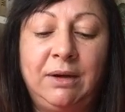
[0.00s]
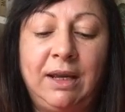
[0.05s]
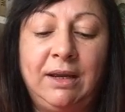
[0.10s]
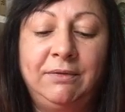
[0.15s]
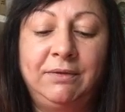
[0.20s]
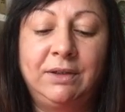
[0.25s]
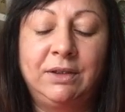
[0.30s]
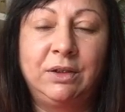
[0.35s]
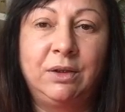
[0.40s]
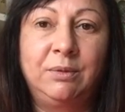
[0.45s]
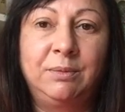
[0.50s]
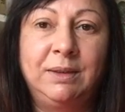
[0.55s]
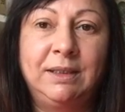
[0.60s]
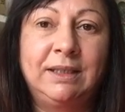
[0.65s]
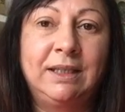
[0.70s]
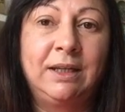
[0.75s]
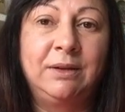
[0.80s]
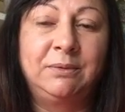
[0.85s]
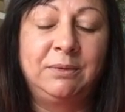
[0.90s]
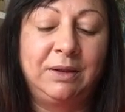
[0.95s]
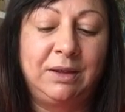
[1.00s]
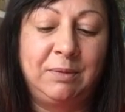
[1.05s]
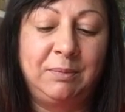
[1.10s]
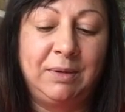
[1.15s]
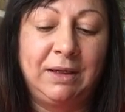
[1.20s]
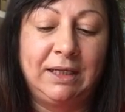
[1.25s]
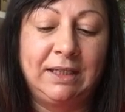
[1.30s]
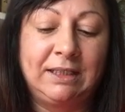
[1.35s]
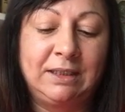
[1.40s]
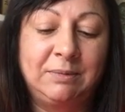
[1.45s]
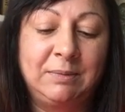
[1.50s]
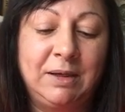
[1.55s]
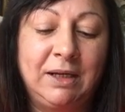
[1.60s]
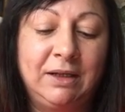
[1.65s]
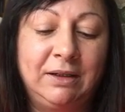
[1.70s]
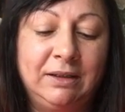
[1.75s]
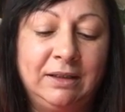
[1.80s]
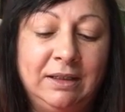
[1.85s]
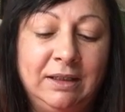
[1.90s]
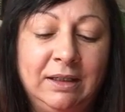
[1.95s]
ever," Tommy said with the biggest
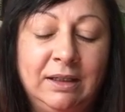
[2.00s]
smile.